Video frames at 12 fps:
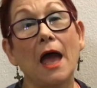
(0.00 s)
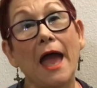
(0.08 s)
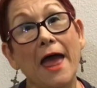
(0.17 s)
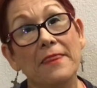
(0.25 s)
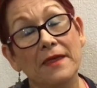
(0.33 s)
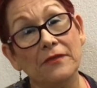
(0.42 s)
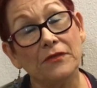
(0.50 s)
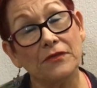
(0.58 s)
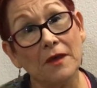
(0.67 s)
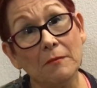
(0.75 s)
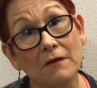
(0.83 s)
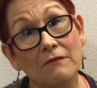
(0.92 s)
And then
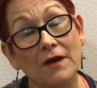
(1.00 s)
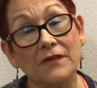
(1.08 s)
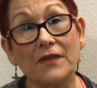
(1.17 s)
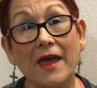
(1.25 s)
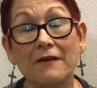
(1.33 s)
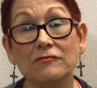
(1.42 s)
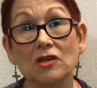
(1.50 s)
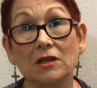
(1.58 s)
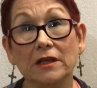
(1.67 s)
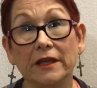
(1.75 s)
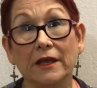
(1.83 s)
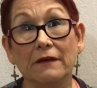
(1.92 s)
some of us have to
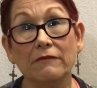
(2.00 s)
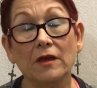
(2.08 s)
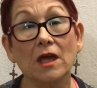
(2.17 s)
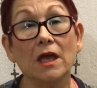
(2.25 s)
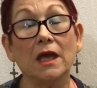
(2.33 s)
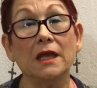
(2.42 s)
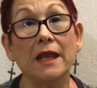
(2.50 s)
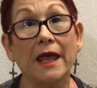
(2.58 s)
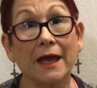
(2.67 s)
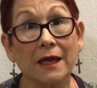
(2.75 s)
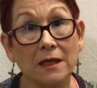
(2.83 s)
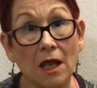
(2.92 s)
live in
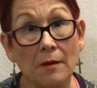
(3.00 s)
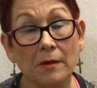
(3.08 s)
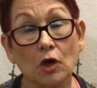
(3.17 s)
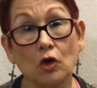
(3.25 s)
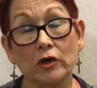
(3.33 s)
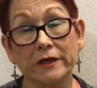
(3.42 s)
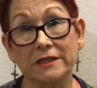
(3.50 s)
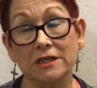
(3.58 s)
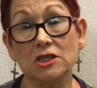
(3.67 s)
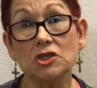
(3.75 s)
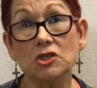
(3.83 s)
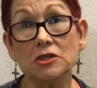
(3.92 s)
economical
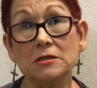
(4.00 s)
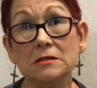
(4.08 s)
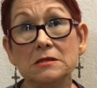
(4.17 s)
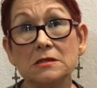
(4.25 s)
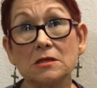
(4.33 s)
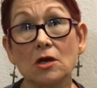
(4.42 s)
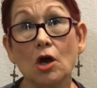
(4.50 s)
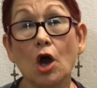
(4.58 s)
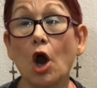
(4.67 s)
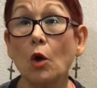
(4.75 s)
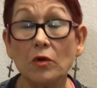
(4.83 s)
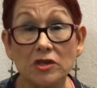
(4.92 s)
conditions,
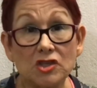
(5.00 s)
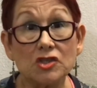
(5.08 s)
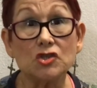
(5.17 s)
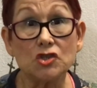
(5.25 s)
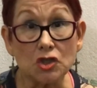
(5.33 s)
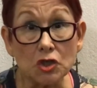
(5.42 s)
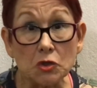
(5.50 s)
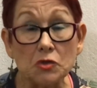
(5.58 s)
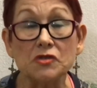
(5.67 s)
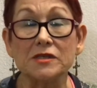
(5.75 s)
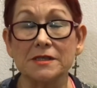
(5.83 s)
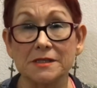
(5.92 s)
or we just
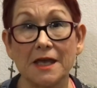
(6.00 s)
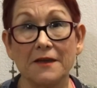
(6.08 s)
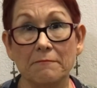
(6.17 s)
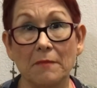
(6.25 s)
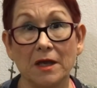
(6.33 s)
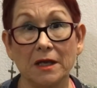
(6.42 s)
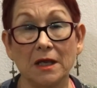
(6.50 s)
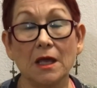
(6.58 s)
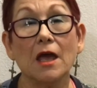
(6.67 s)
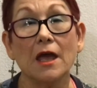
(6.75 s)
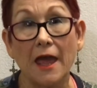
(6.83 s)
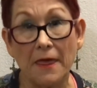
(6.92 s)
choose to save money.
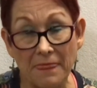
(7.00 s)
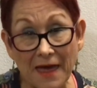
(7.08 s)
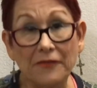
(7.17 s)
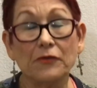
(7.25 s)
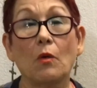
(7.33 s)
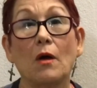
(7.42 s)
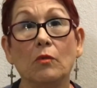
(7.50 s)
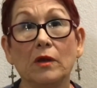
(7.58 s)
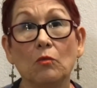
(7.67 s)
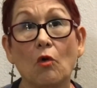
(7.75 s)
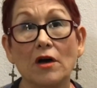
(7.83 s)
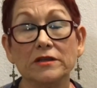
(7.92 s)
And that's why we
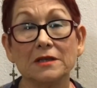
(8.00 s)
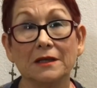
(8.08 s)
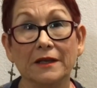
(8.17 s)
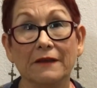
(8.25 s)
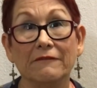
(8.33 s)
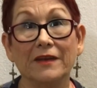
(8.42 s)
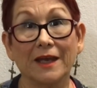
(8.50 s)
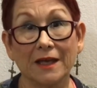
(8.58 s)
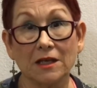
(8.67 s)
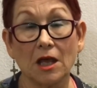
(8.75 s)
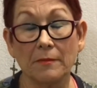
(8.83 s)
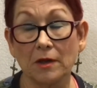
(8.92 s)
want to live in
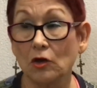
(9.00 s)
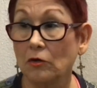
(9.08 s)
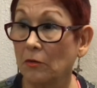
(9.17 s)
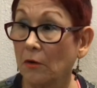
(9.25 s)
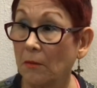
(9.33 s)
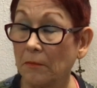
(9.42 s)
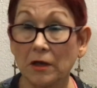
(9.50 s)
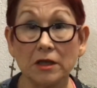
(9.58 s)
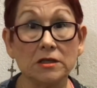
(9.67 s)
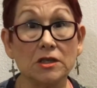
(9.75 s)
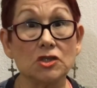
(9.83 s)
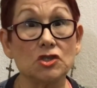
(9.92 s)
economical
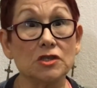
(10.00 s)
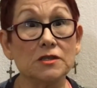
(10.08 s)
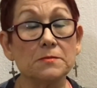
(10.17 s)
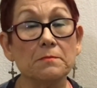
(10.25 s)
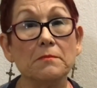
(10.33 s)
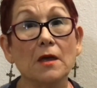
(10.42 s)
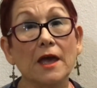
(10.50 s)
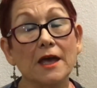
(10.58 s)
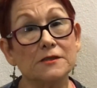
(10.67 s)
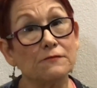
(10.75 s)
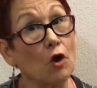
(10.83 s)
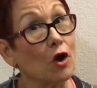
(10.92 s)
conditions
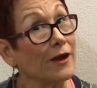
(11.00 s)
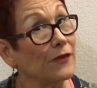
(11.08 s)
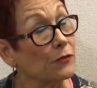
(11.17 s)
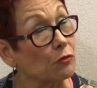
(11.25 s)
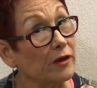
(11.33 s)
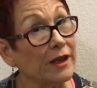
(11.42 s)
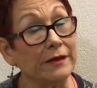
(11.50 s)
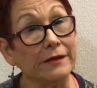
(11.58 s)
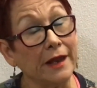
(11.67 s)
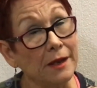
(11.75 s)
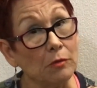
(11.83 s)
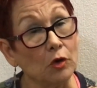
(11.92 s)
as far as rent in
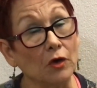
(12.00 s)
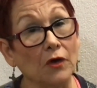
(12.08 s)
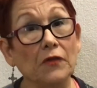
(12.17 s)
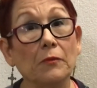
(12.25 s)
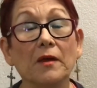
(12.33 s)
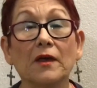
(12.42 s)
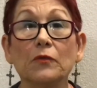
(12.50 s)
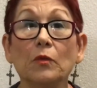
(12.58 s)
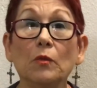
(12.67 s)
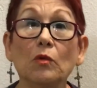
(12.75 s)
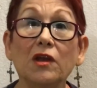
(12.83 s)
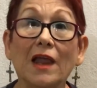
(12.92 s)
neighborhoods, because
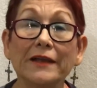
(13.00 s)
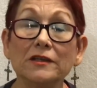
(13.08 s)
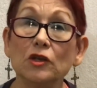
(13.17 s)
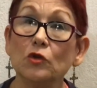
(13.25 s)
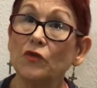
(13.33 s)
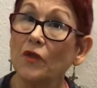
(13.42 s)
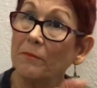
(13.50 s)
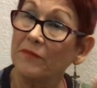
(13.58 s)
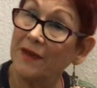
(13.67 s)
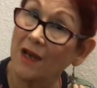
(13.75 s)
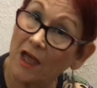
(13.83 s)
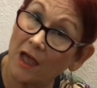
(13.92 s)
we would like to do
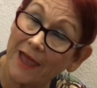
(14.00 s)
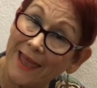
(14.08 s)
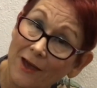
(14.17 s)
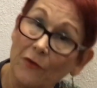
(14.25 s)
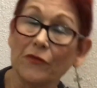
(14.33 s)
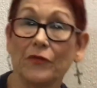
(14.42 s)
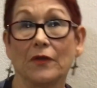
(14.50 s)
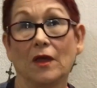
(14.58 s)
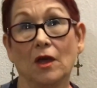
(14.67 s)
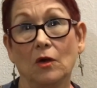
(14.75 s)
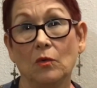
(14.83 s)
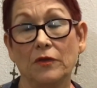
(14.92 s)
something else
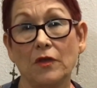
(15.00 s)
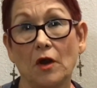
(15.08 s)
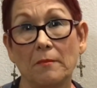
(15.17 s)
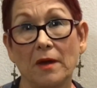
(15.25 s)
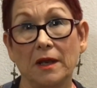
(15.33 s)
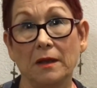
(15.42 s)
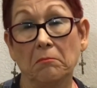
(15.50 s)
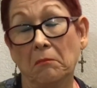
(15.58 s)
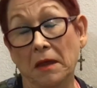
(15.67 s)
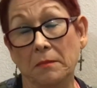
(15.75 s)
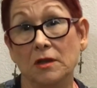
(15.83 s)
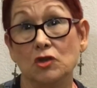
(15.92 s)
with our money.
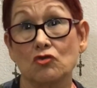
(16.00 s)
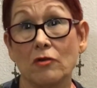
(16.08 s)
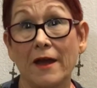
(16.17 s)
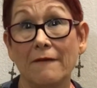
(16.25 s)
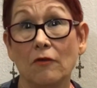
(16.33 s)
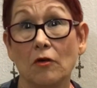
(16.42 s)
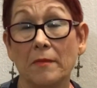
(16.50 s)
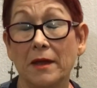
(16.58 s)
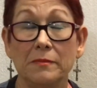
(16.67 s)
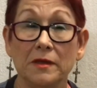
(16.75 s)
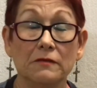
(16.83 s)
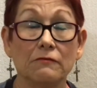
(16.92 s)
Maybe travel,
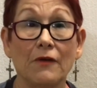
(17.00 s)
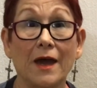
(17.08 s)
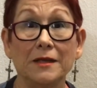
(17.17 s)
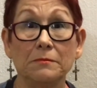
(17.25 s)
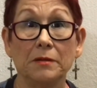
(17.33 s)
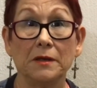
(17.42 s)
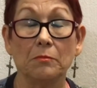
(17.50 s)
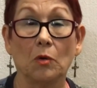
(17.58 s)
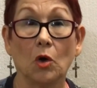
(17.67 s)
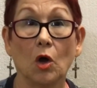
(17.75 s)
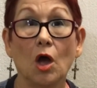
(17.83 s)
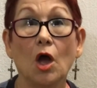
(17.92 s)
maybe invite
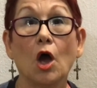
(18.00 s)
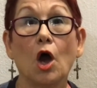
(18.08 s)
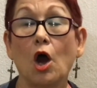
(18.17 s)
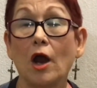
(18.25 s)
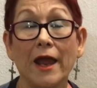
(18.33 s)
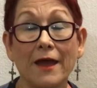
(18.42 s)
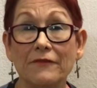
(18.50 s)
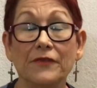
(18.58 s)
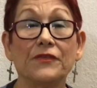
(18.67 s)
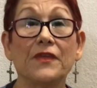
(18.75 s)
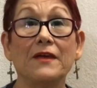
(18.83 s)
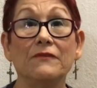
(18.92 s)
people, or have a
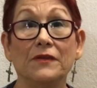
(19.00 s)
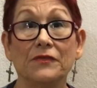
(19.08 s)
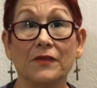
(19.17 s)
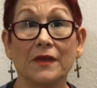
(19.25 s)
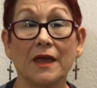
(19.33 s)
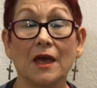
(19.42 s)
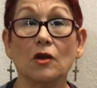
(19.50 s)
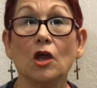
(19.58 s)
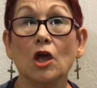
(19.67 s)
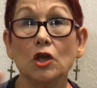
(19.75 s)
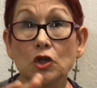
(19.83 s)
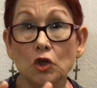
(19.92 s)
savings account.
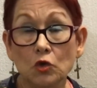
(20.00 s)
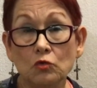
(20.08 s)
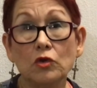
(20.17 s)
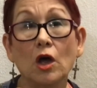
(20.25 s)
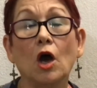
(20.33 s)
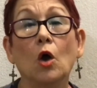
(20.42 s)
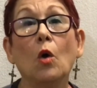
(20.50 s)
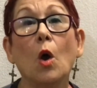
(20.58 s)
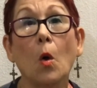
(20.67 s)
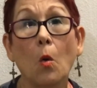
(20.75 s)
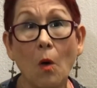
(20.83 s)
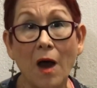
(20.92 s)
You know
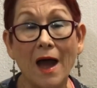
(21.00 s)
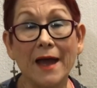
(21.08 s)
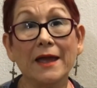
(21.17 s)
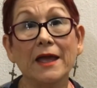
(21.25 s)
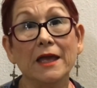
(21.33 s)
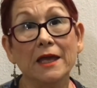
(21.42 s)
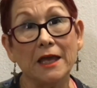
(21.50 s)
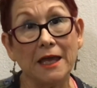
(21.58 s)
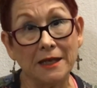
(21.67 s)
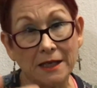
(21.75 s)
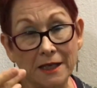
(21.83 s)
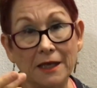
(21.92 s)
why
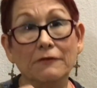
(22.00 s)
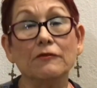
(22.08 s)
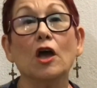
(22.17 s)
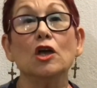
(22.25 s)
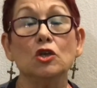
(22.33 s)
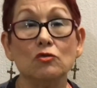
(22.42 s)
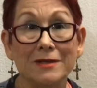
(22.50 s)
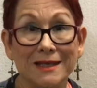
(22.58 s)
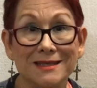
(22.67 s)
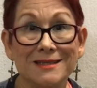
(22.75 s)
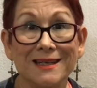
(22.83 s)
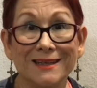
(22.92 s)
and if you
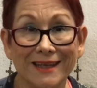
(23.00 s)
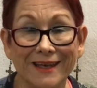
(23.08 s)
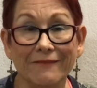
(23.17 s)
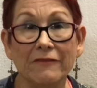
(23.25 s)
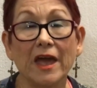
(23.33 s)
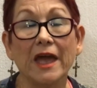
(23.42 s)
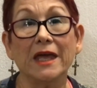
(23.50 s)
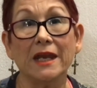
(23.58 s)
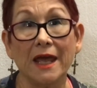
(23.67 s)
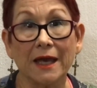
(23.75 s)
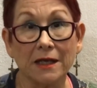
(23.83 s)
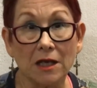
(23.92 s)
need to live in
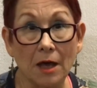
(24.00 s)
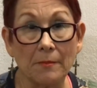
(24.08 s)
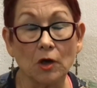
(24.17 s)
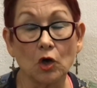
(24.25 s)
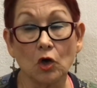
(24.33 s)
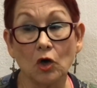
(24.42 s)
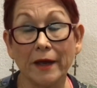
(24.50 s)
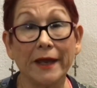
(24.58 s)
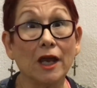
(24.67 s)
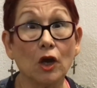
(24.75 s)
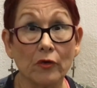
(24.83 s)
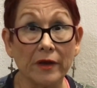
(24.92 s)
economical
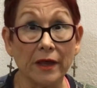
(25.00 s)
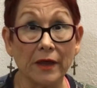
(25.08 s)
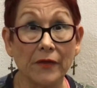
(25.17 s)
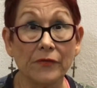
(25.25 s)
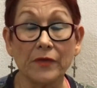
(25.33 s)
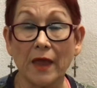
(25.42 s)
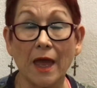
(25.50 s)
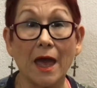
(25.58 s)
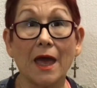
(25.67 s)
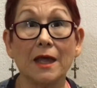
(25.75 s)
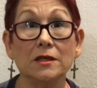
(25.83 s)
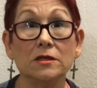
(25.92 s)
areas
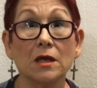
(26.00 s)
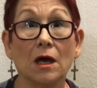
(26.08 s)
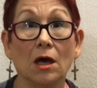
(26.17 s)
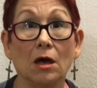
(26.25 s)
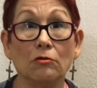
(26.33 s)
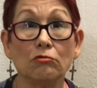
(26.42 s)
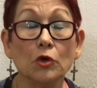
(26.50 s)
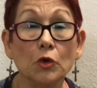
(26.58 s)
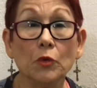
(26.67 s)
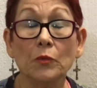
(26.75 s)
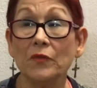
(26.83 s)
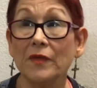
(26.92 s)
and
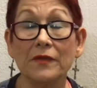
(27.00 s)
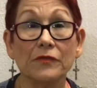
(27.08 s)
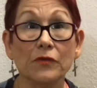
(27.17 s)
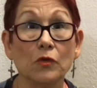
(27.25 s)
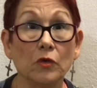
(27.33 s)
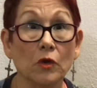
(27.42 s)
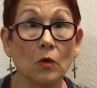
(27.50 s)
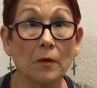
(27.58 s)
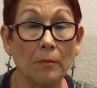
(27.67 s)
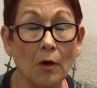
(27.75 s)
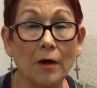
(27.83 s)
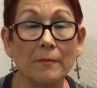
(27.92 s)
rooms and studio
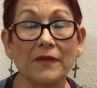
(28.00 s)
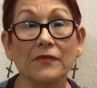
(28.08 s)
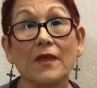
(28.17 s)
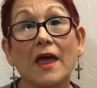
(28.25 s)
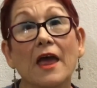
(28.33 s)
apartments.